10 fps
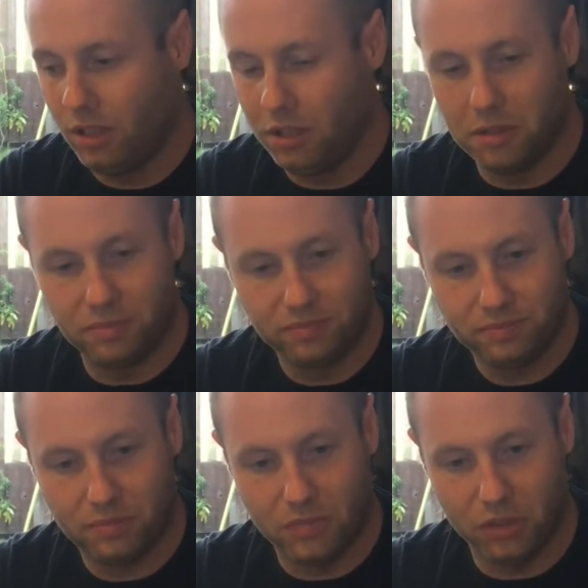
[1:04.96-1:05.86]
I
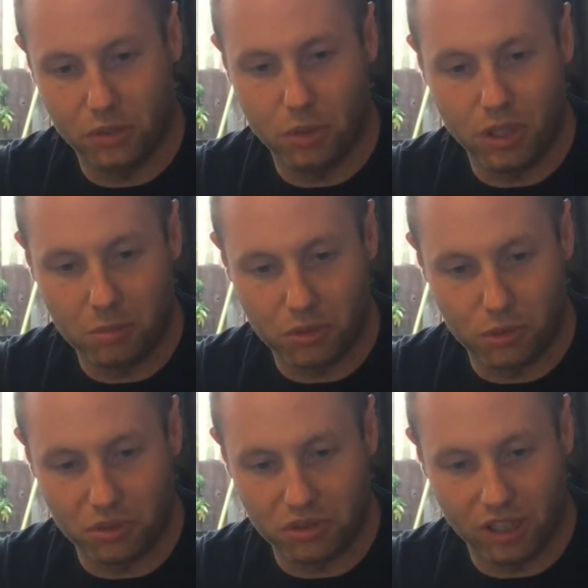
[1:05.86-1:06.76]
do quite like my
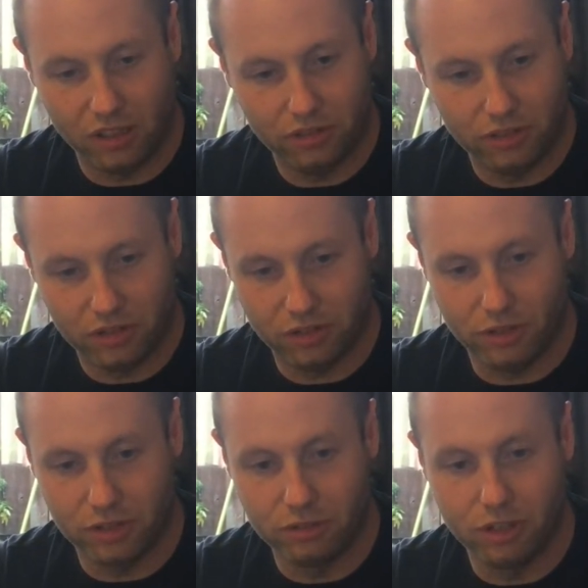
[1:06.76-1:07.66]
Corda stuff. I just
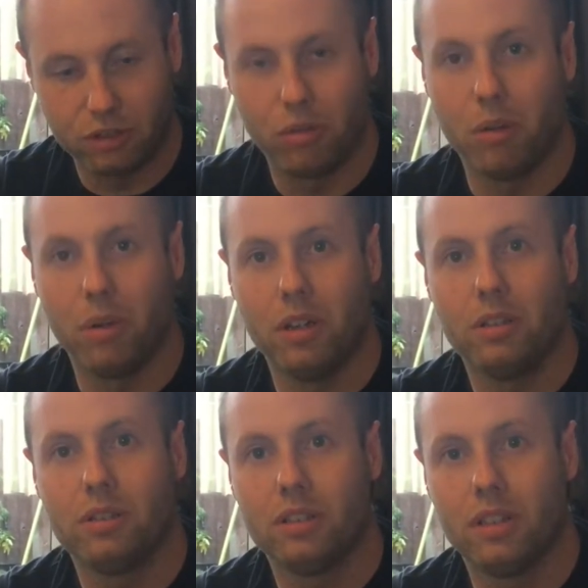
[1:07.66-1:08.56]
find it works really
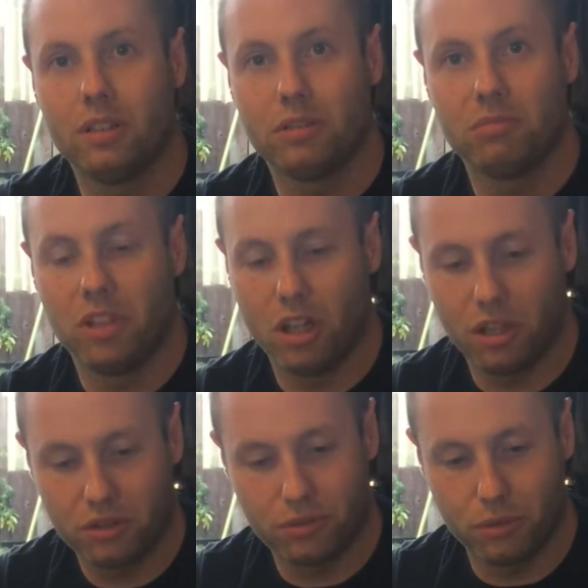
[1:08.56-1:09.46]
well and
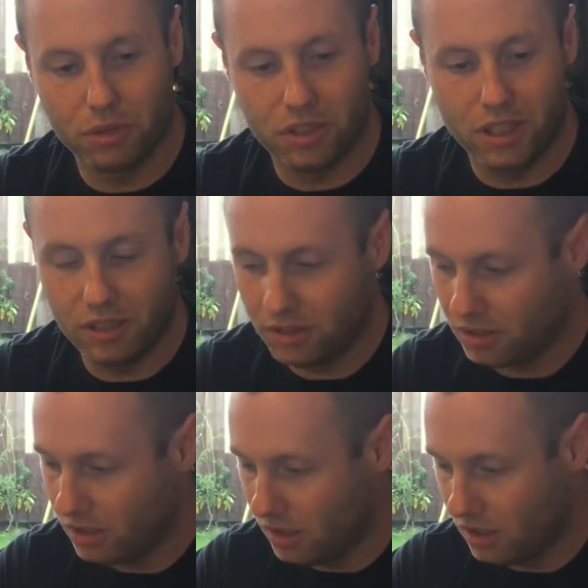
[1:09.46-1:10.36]
lasts for what you need.
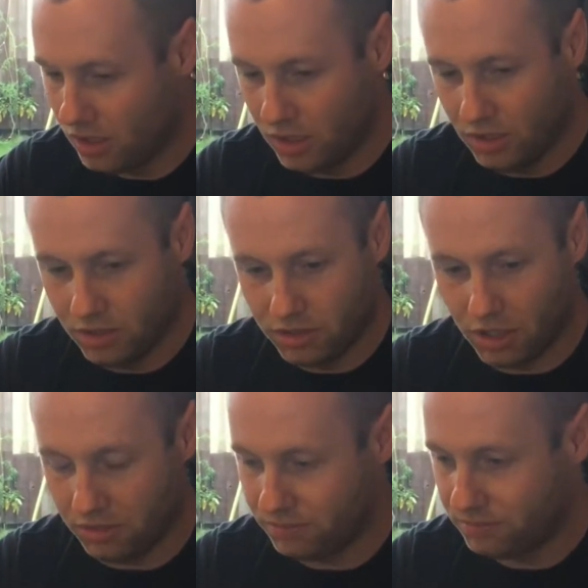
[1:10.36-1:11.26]

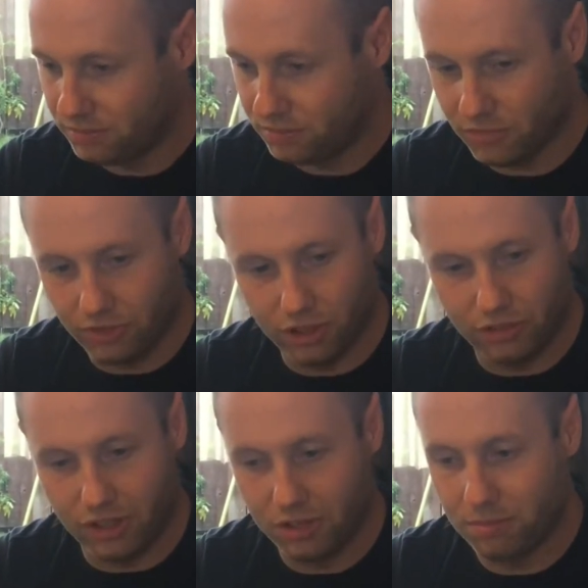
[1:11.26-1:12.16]
So, first
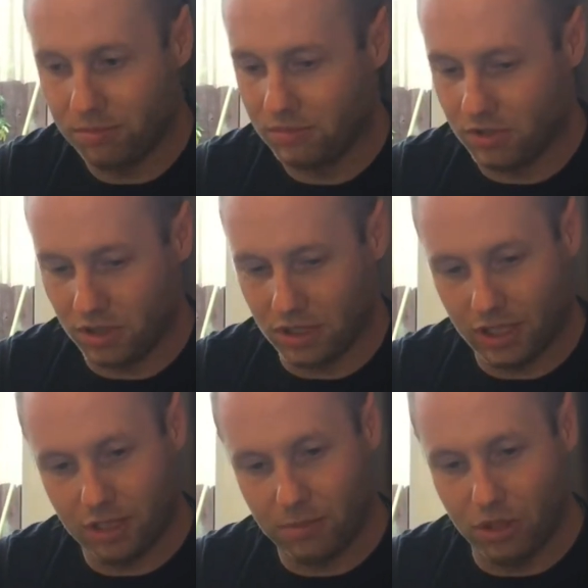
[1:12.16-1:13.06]
thing is, I'm going to
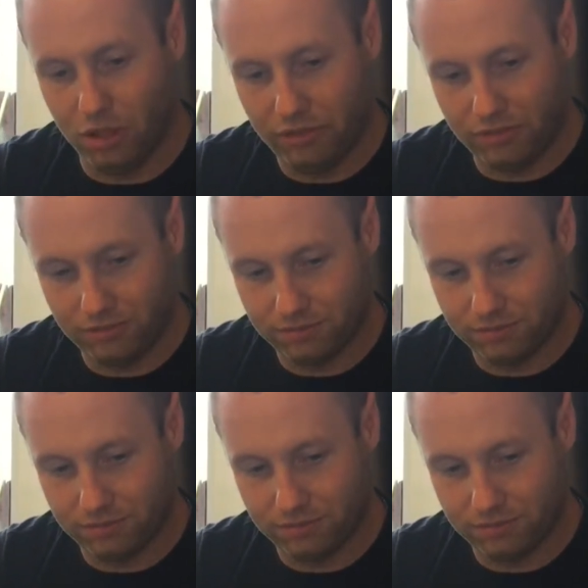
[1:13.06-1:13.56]
get a bit off,